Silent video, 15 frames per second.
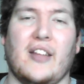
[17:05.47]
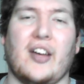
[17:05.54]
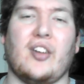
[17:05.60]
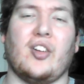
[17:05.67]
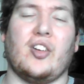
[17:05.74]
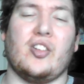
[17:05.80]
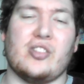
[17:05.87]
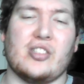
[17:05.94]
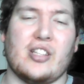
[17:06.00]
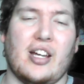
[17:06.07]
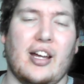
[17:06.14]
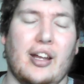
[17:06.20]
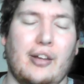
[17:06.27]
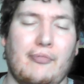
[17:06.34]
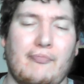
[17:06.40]
not a good
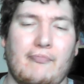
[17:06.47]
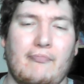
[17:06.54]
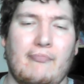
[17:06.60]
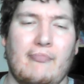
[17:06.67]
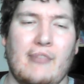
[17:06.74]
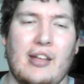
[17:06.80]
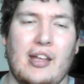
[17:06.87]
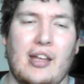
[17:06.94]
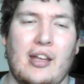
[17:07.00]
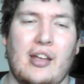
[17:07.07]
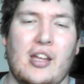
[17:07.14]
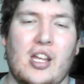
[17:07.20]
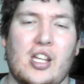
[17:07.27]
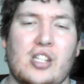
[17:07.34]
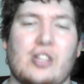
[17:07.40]
sign.
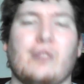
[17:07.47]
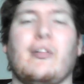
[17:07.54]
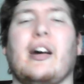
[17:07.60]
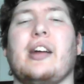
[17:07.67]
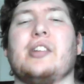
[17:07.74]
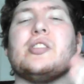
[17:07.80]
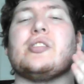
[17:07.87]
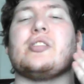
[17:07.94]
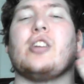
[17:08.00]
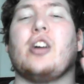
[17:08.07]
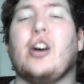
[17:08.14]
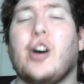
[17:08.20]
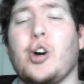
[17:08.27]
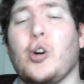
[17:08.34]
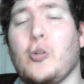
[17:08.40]
So I just
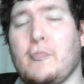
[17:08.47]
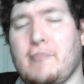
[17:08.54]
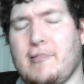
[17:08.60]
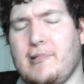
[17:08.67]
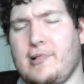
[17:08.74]
hope